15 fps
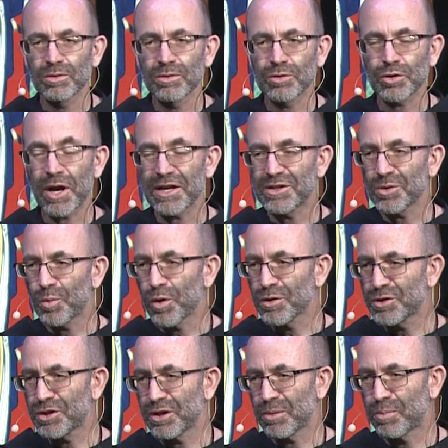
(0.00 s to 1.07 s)
try to
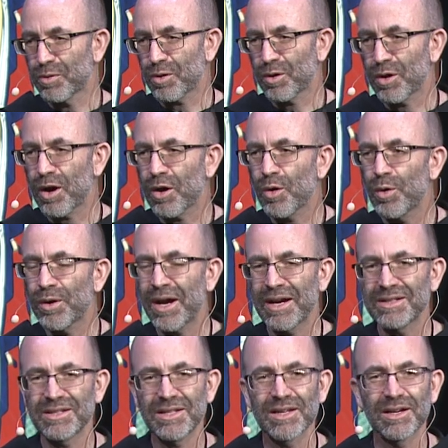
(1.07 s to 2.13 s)
worship or our own
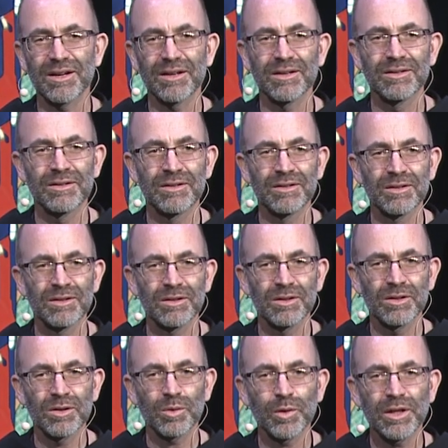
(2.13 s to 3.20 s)
idea.
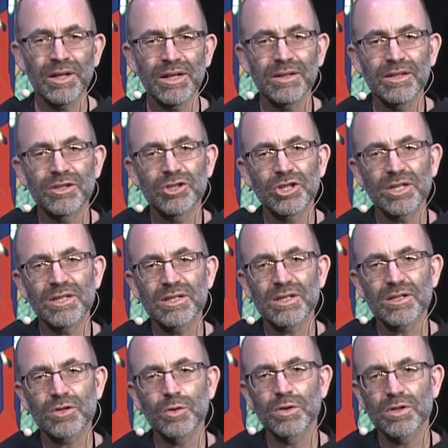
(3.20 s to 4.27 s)
We need the
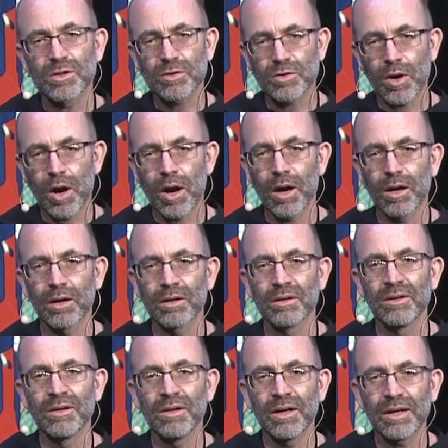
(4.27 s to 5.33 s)
Jesus who is strong
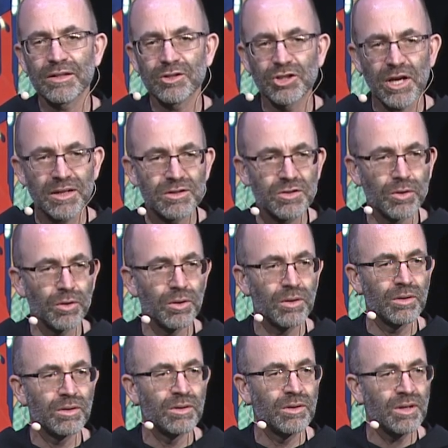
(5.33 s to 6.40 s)
and gentle
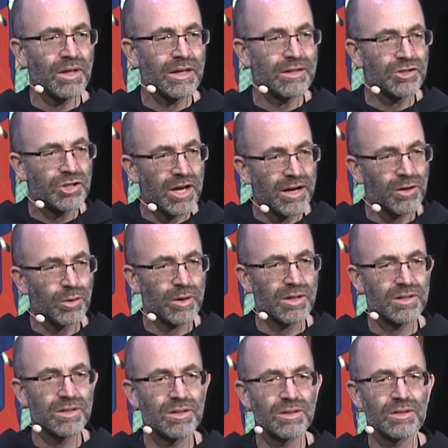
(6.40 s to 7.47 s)
and
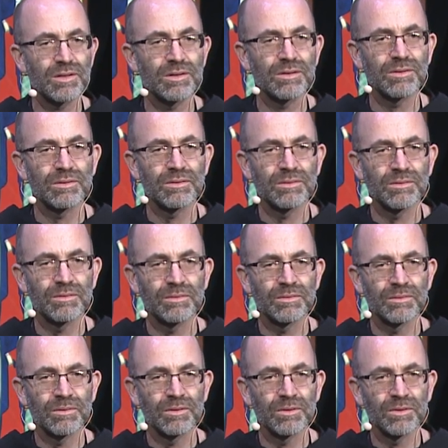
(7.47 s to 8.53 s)
generous.
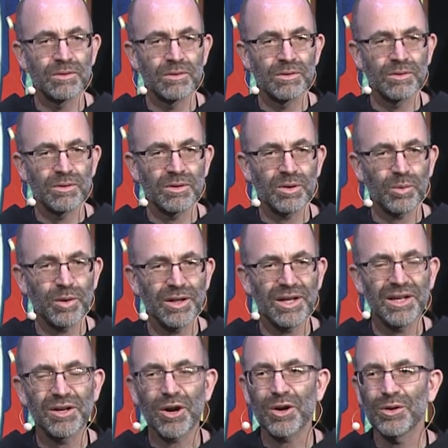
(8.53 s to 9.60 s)
We
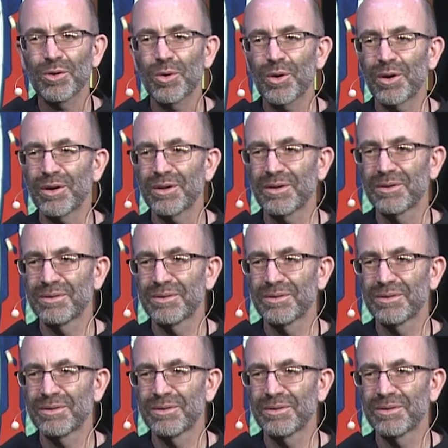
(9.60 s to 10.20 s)
need our Lord.